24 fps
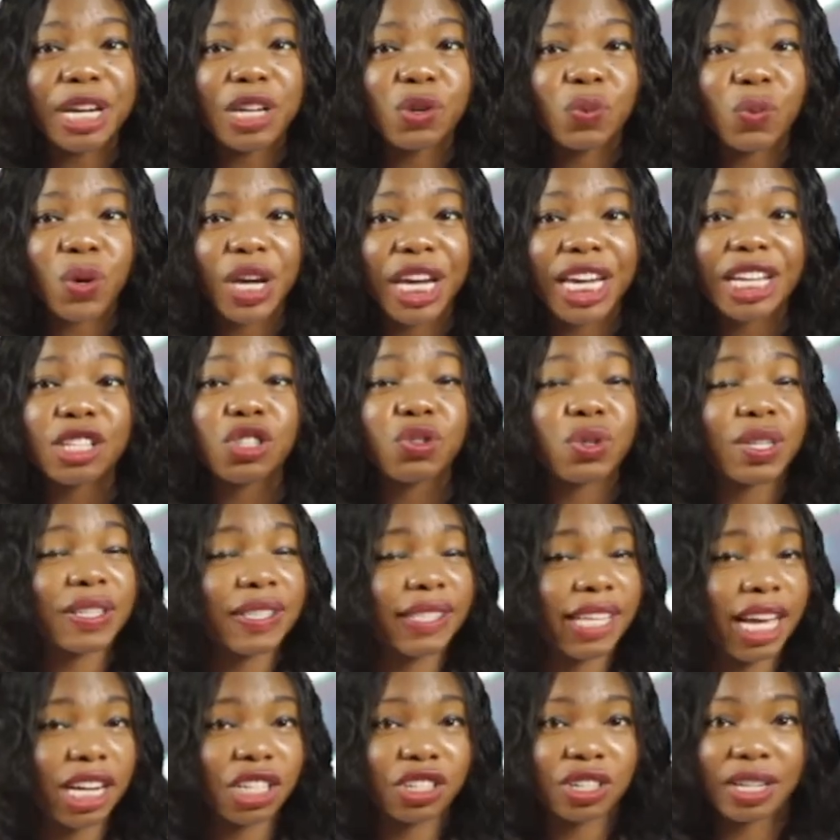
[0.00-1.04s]
midway into a
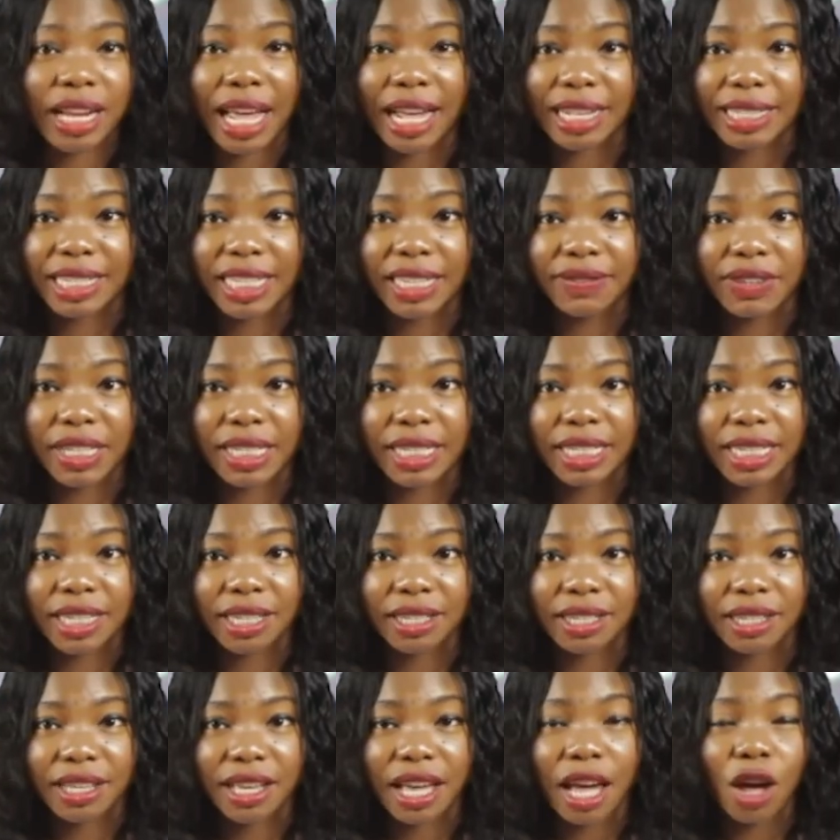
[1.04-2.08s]
sexual activity.
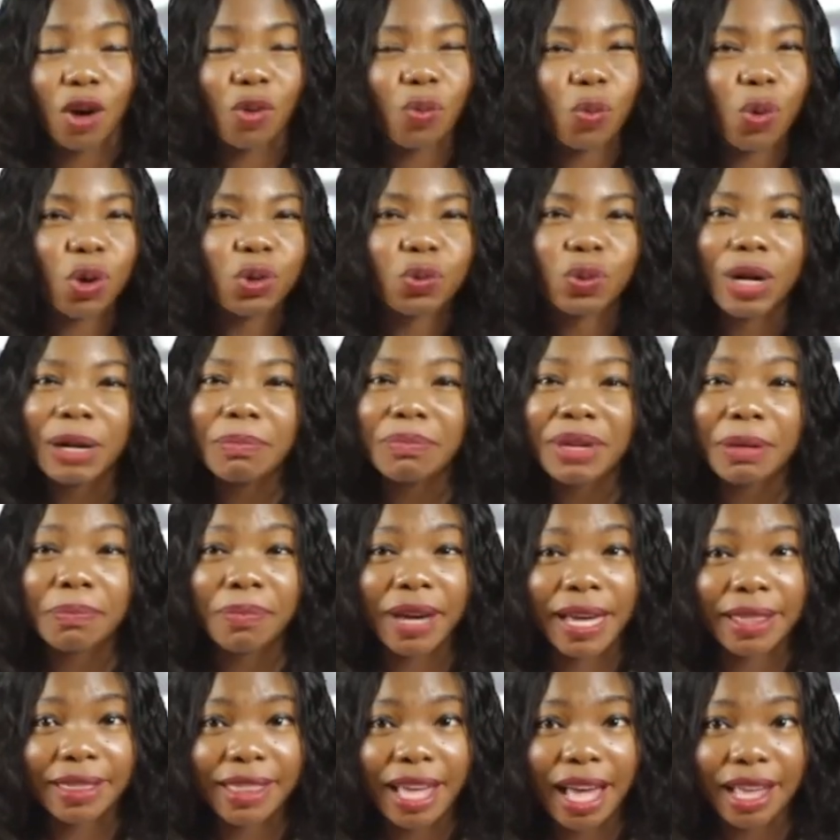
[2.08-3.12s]
What do I
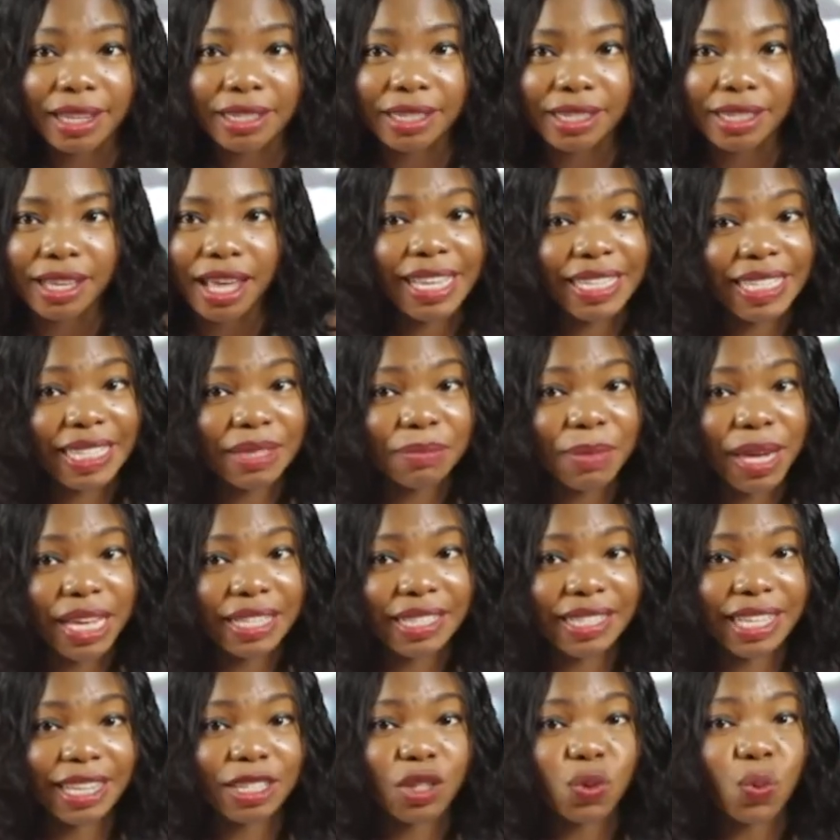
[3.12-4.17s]
mean by that? This
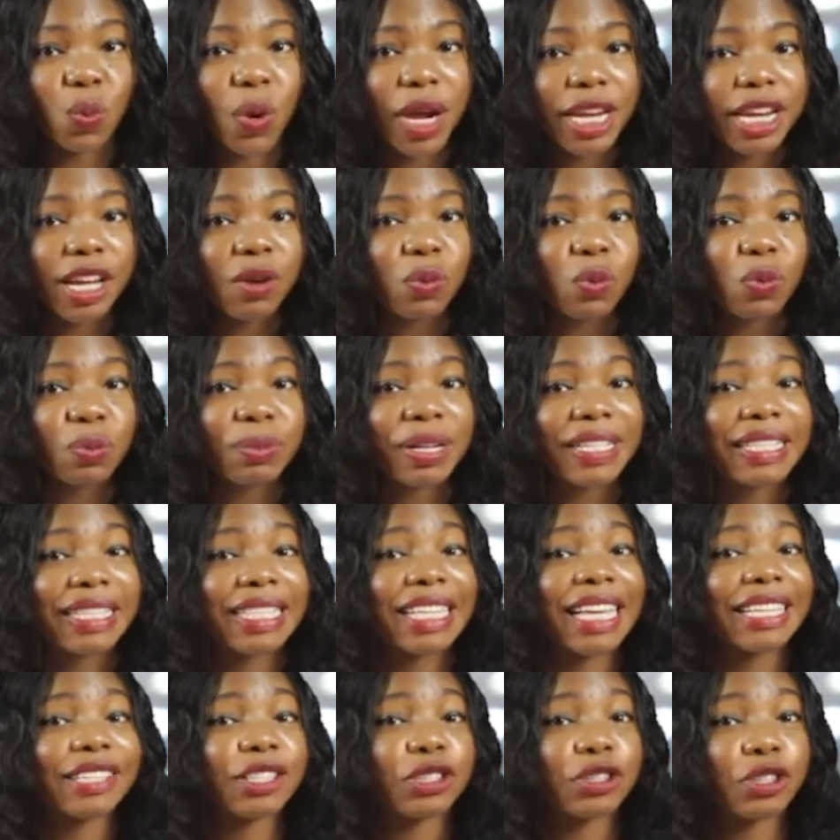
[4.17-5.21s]
means that when a woman
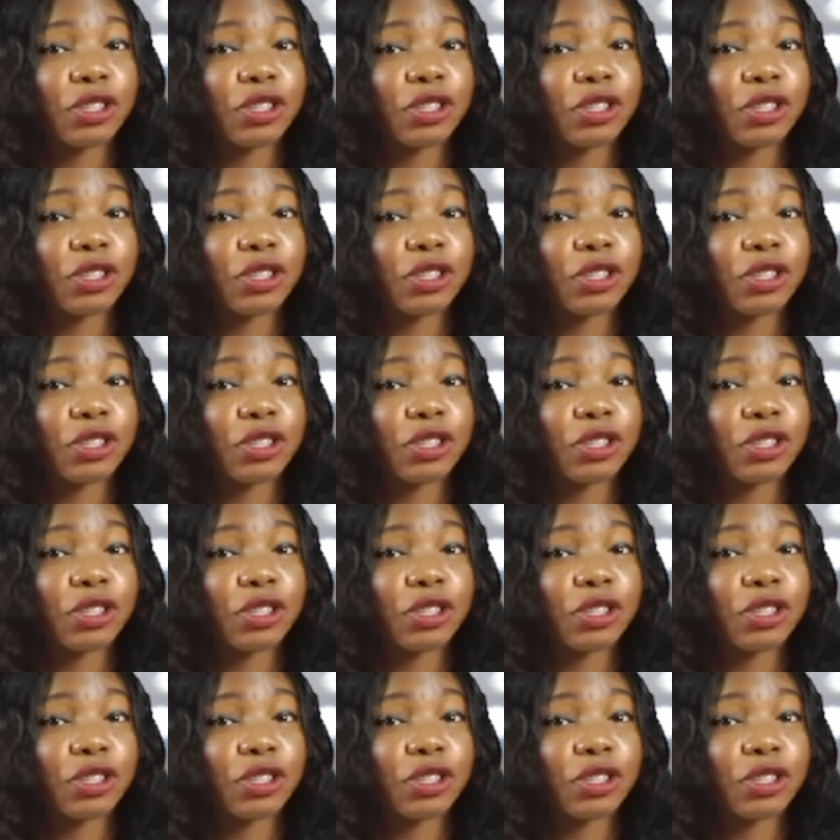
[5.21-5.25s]
says